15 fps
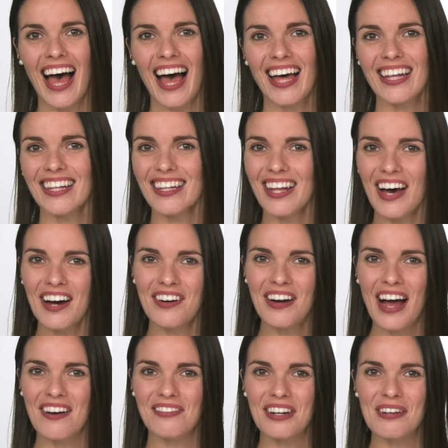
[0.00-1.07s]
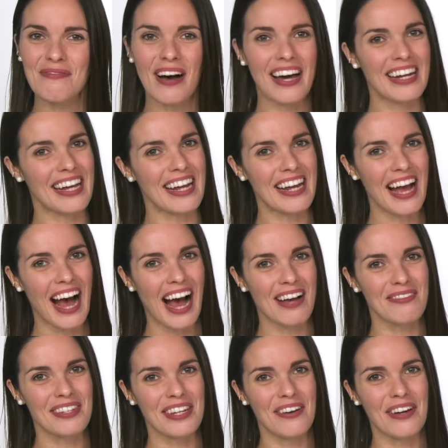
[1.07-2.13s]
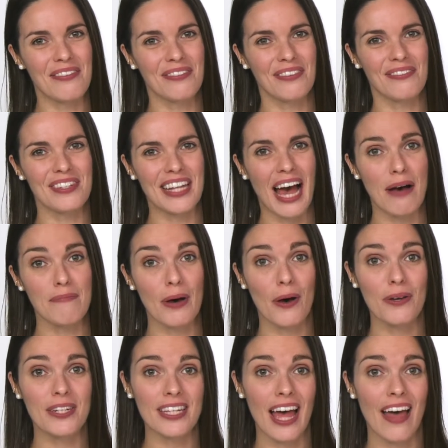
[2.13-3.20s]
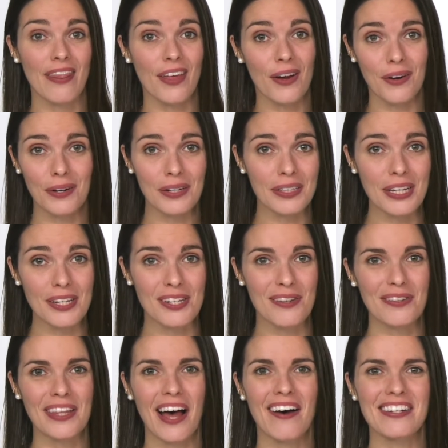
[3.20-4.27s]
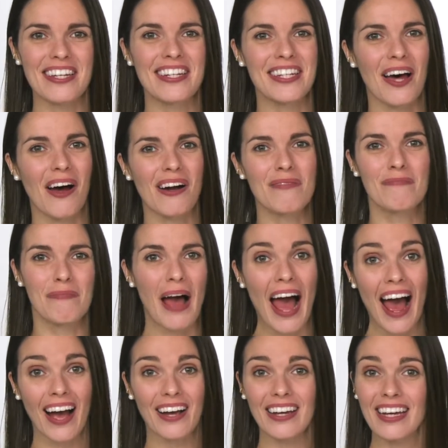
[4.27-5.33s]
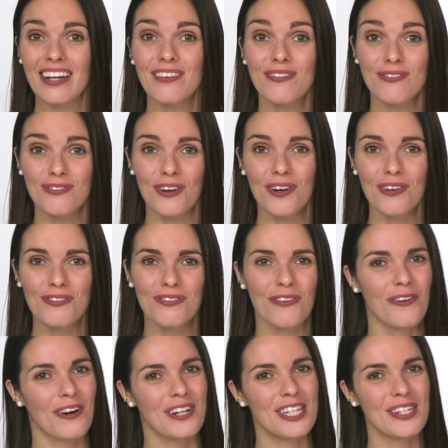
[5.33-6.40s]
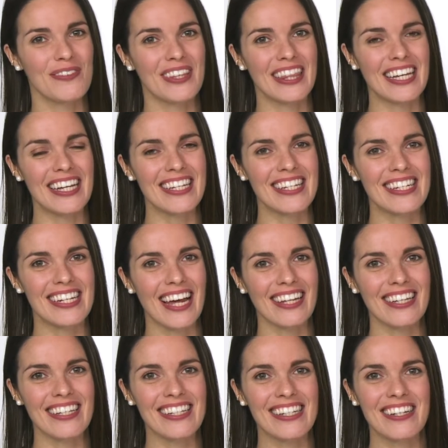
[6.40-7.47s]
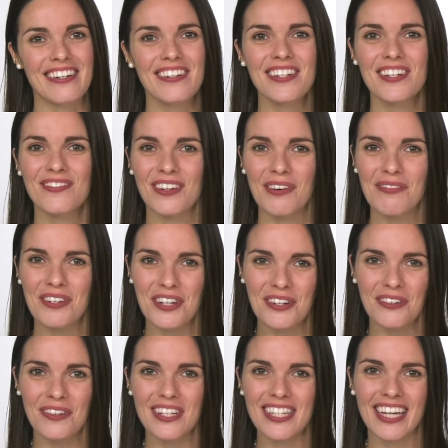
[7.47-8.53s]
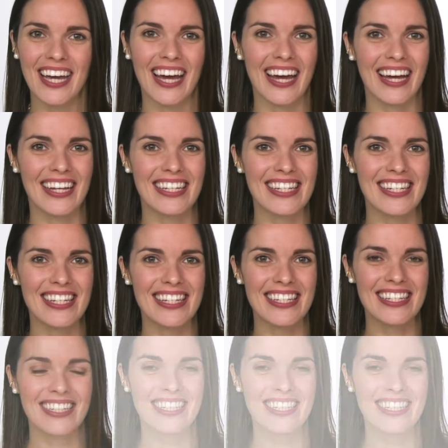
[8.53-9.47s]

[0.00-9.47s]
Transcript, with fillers: Hello, everybody. I'm Zoe from Zappos, and the early 2000s are back in full force with these jelly shoes from Joules Kids.